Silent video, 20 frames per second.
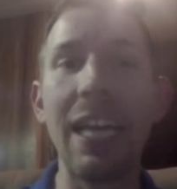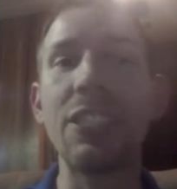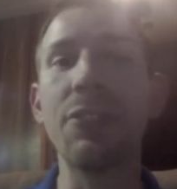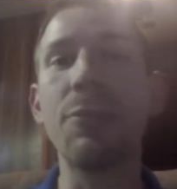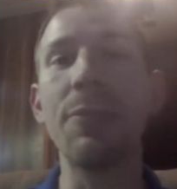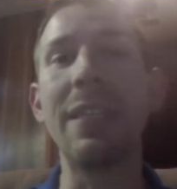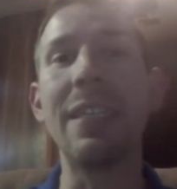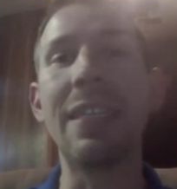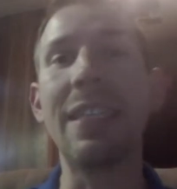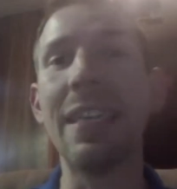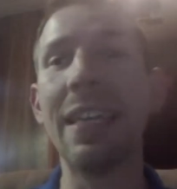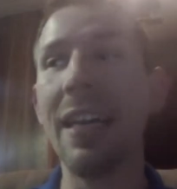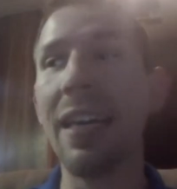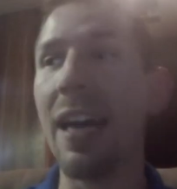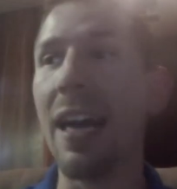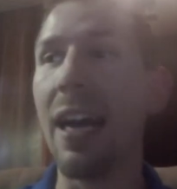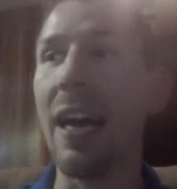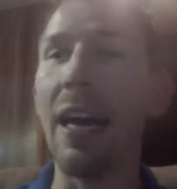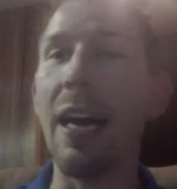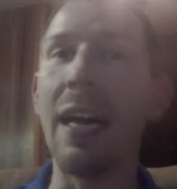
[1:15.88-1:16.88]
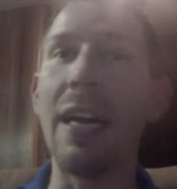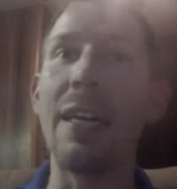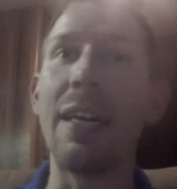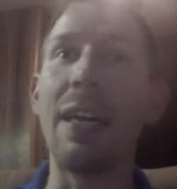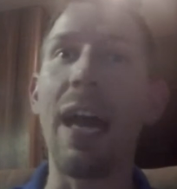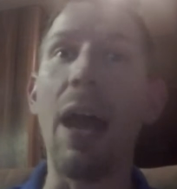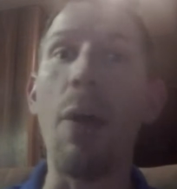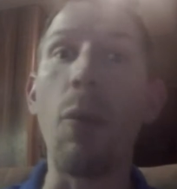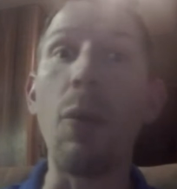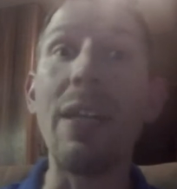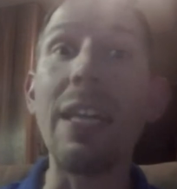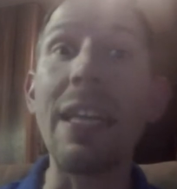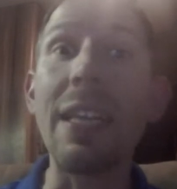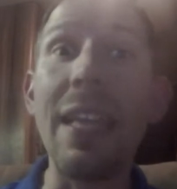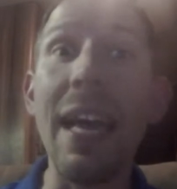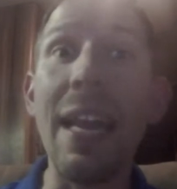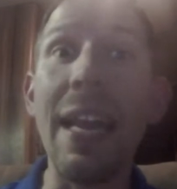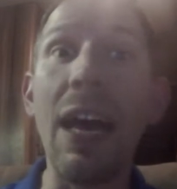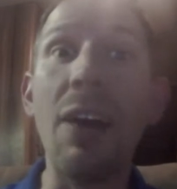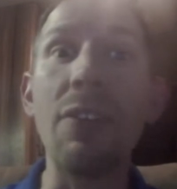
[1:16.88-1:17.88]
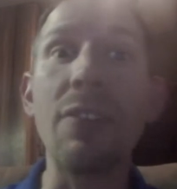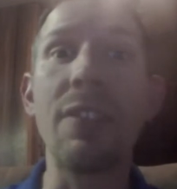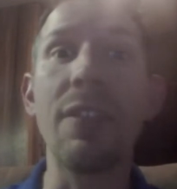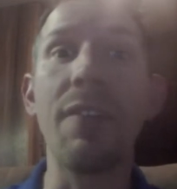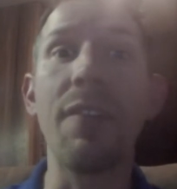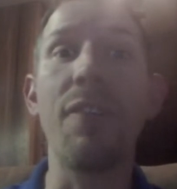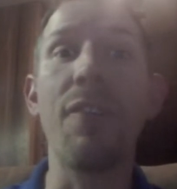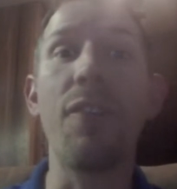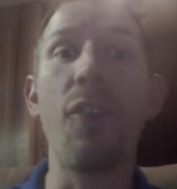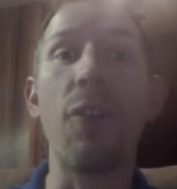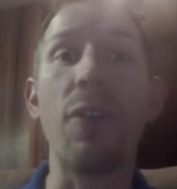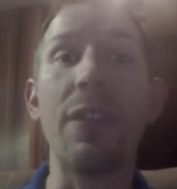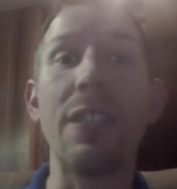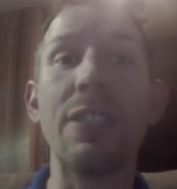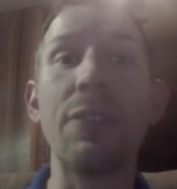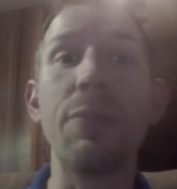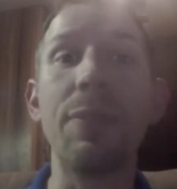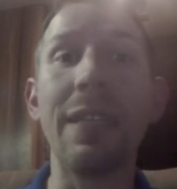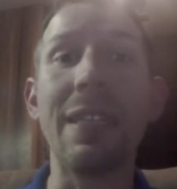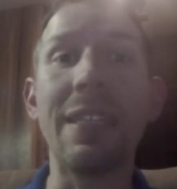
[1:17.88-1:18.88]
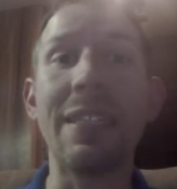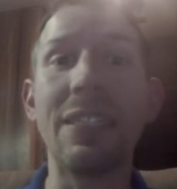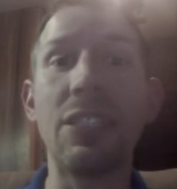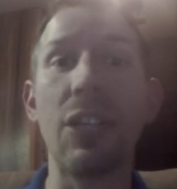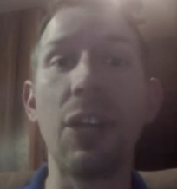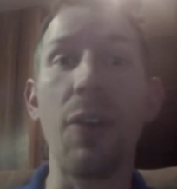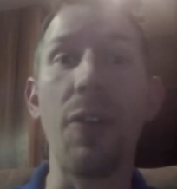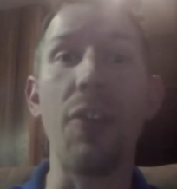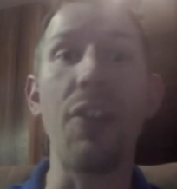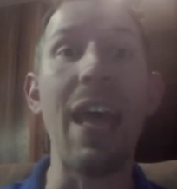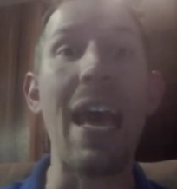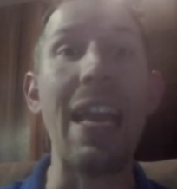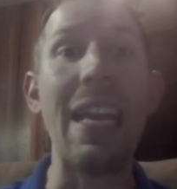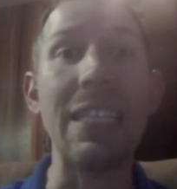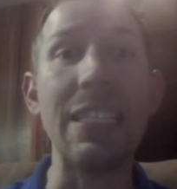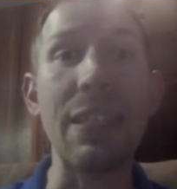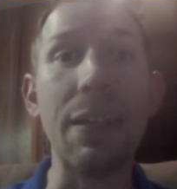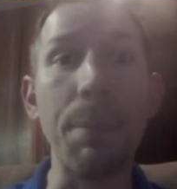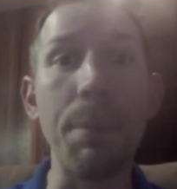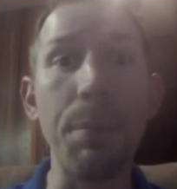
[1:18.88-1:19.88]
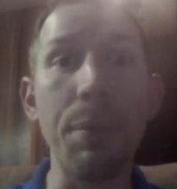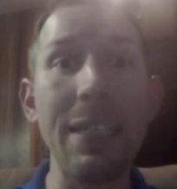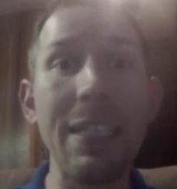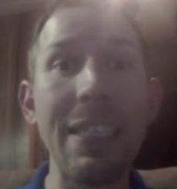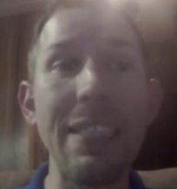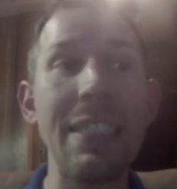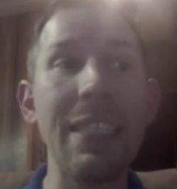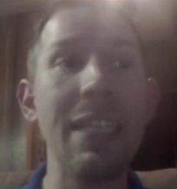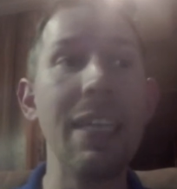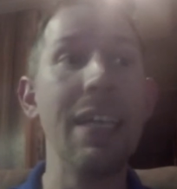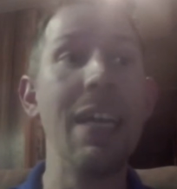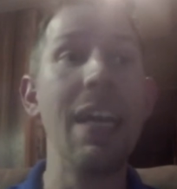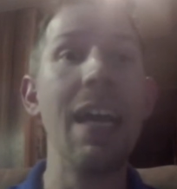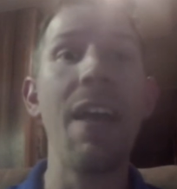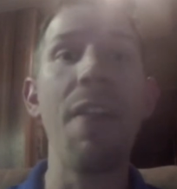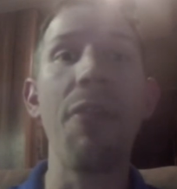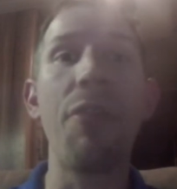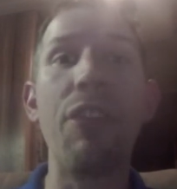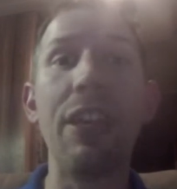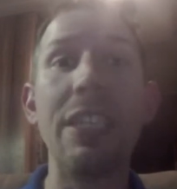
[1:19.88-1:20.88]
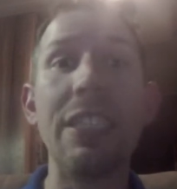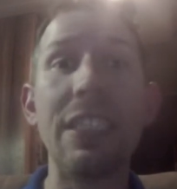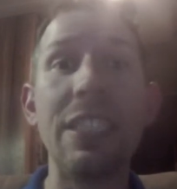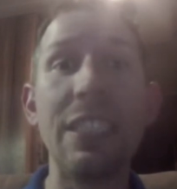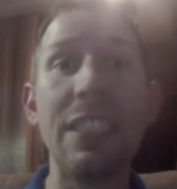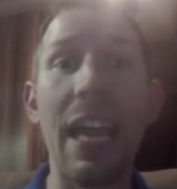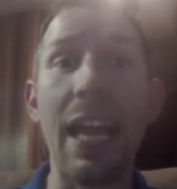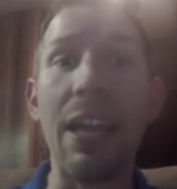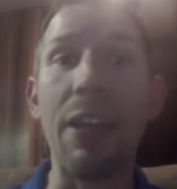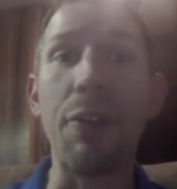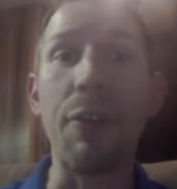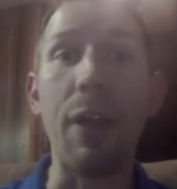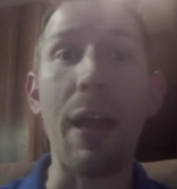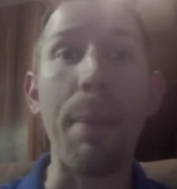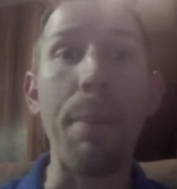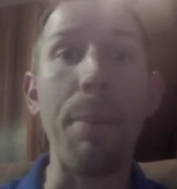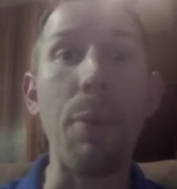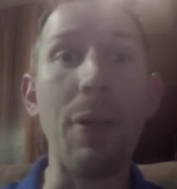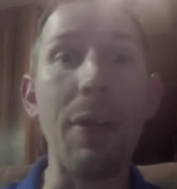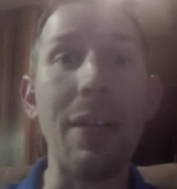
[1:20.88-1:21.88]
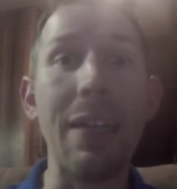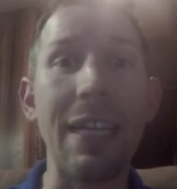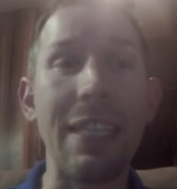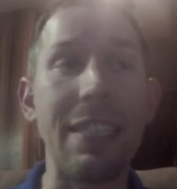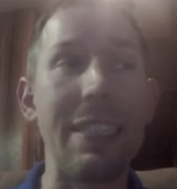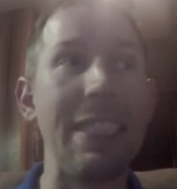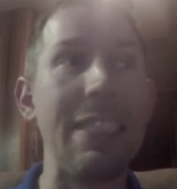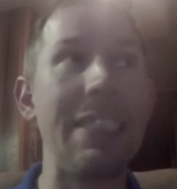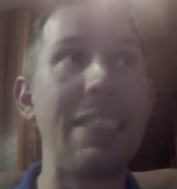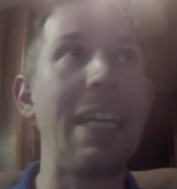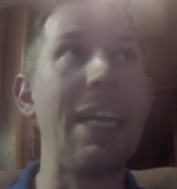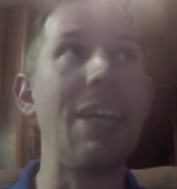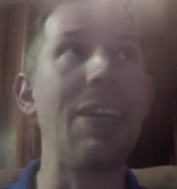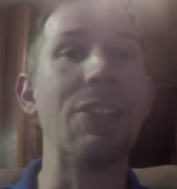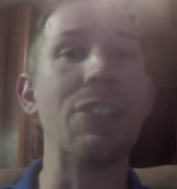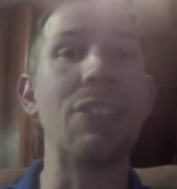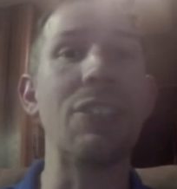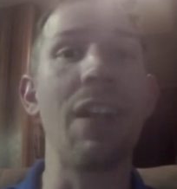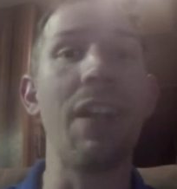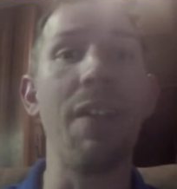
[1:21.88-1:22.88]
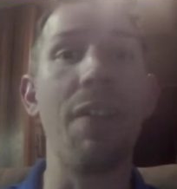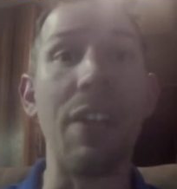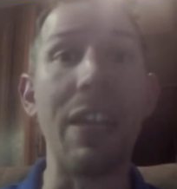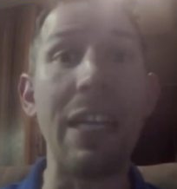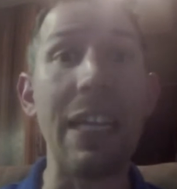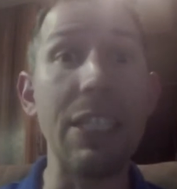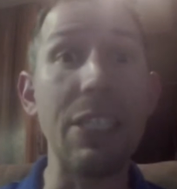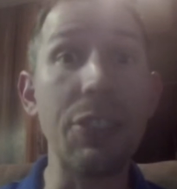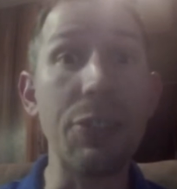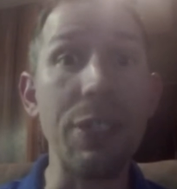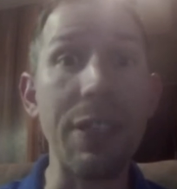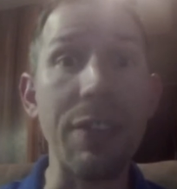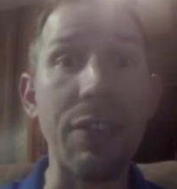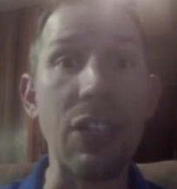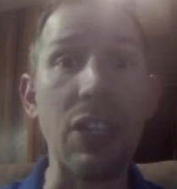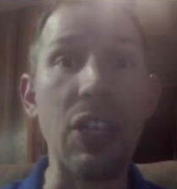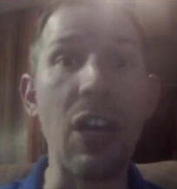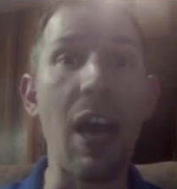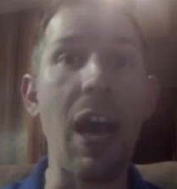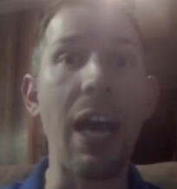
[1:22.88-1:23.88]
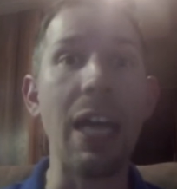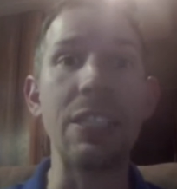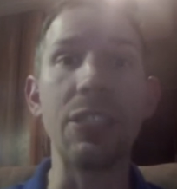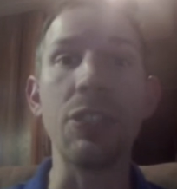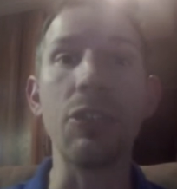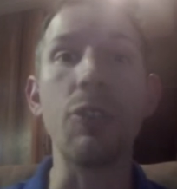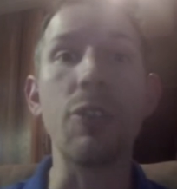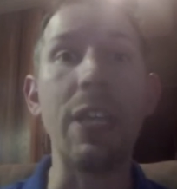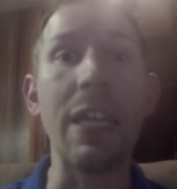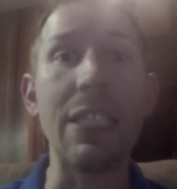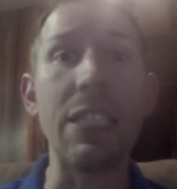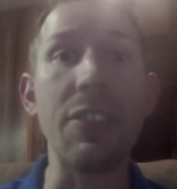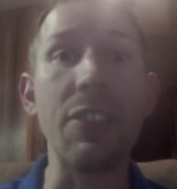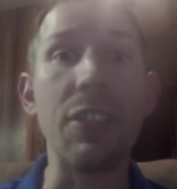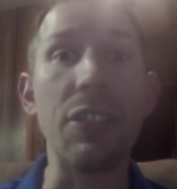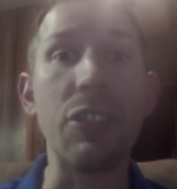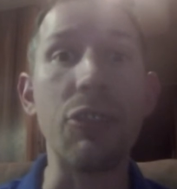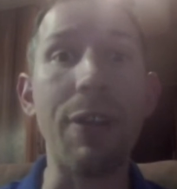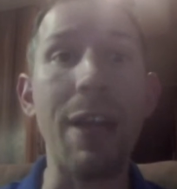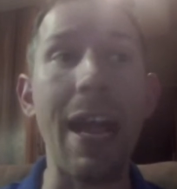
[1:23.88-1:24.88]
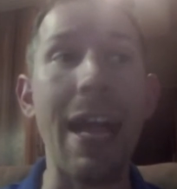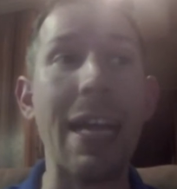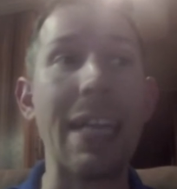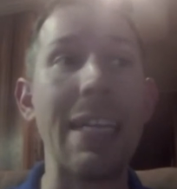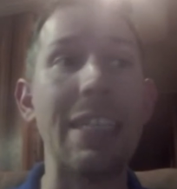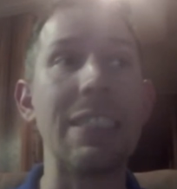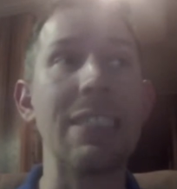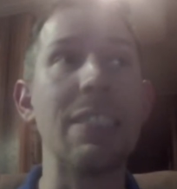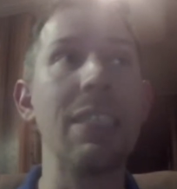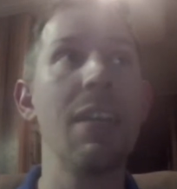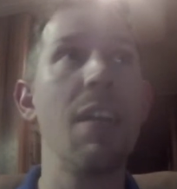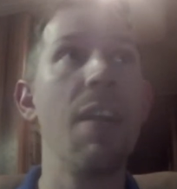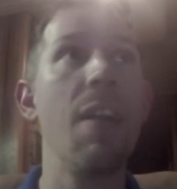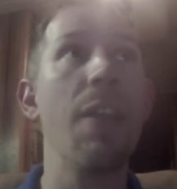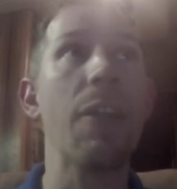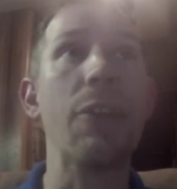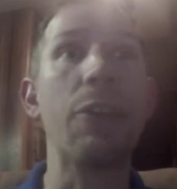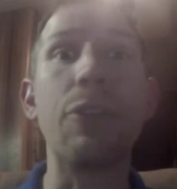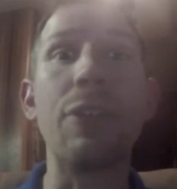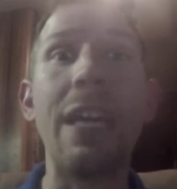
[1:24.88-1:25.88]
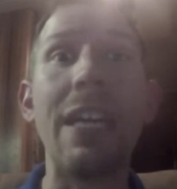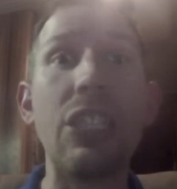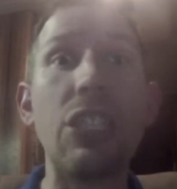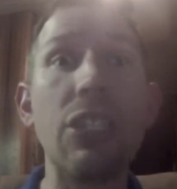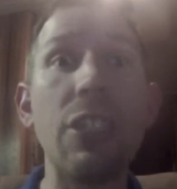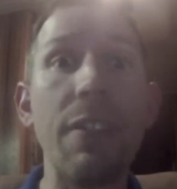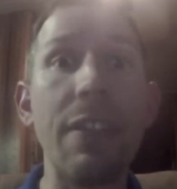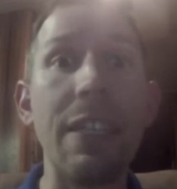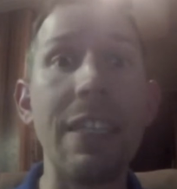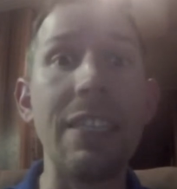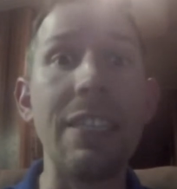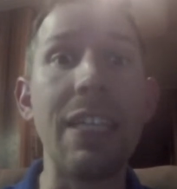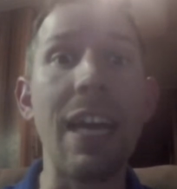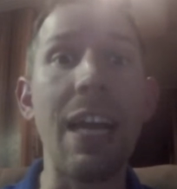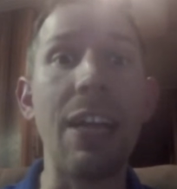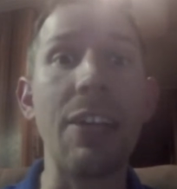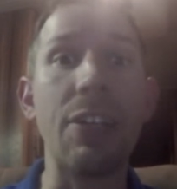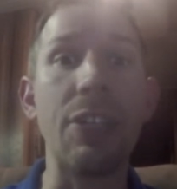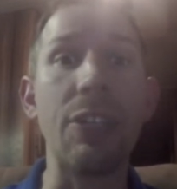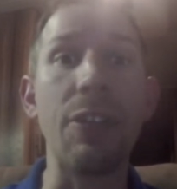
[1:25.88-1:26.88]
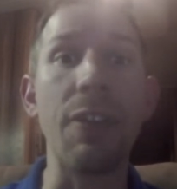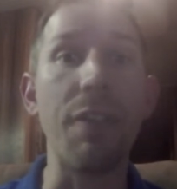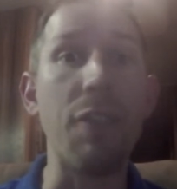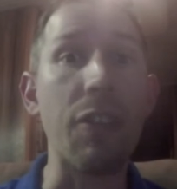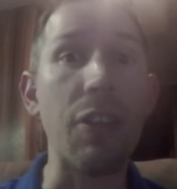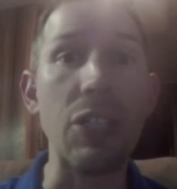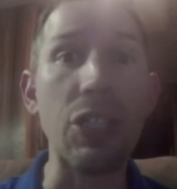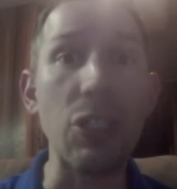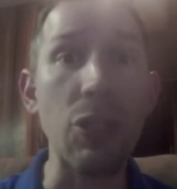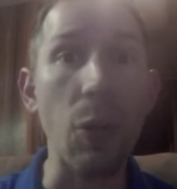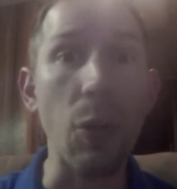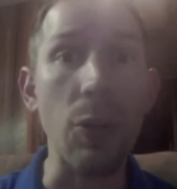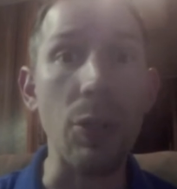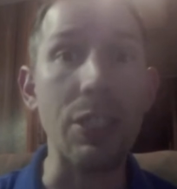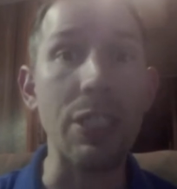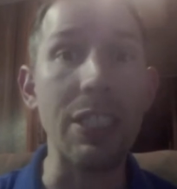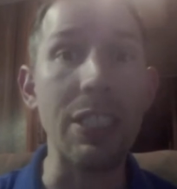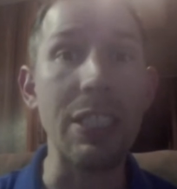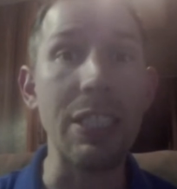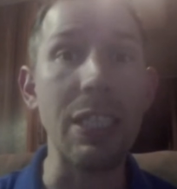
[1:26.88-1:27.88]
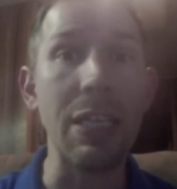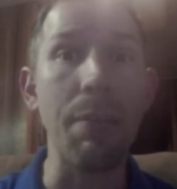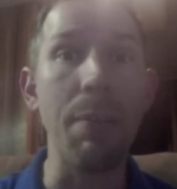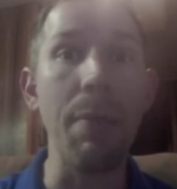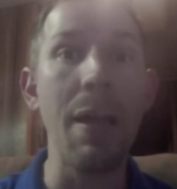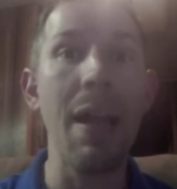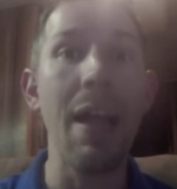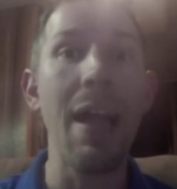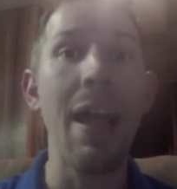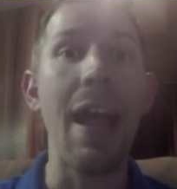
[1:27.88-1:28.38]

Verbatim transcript: last week, uh, I would get that out for this week, so that is complete. This is a great book. It details the history of the gods, the creation of the dragons, creation of the entire universe, solar system,